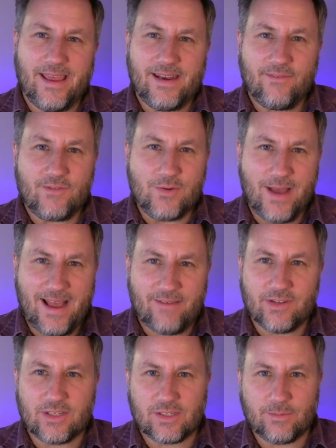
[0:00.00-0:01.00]
And if you
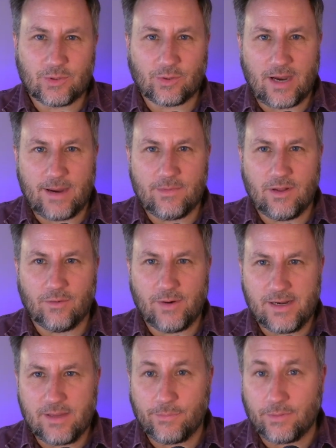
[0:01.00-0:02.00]
haven't subscribed
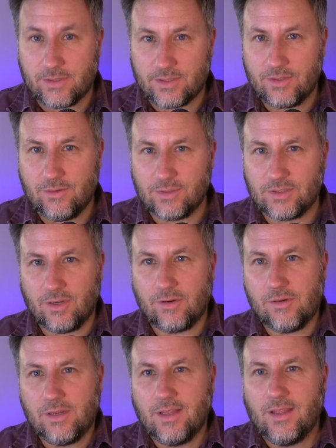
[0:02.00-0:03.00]
already, please do
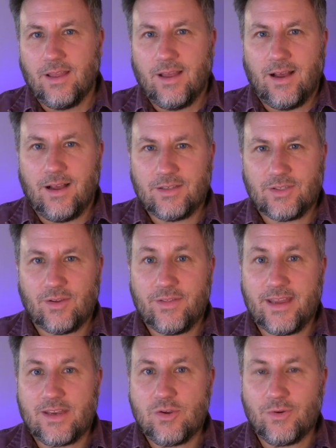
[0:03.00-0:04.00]
so, so
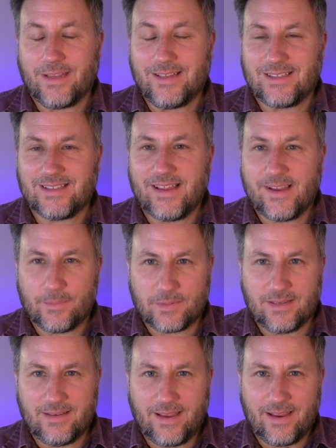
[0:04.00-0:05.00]
that you can stay up
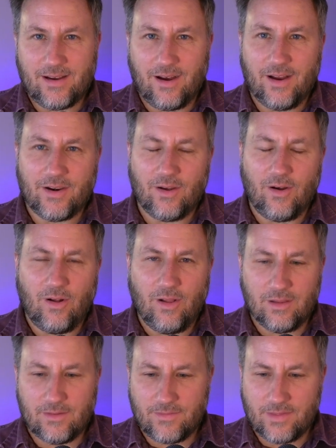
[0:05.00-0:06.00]
to date on
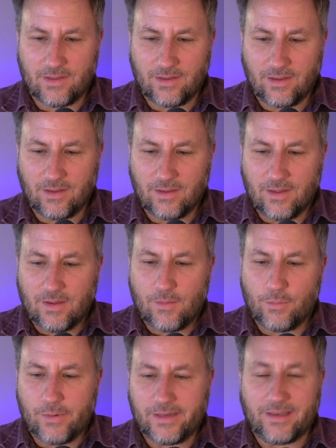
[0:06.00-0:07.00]
all of the
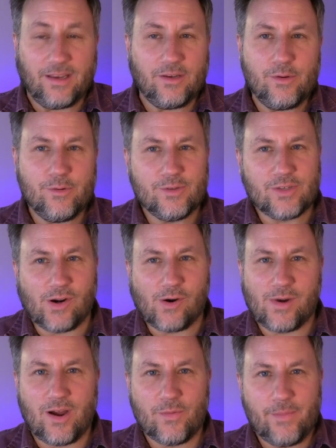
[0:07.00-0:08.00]
breaking news
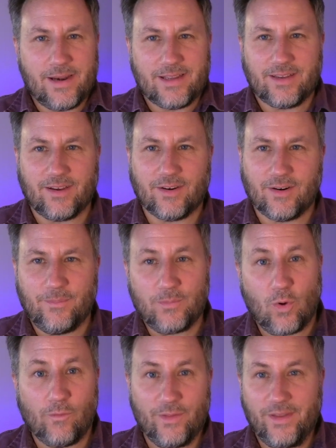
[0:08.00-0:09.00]
around Medicare
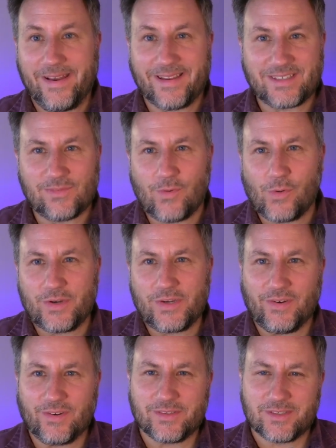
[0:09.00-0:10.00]
over the next 4
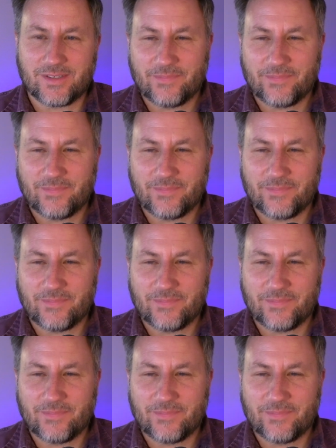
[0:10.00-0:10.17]
years.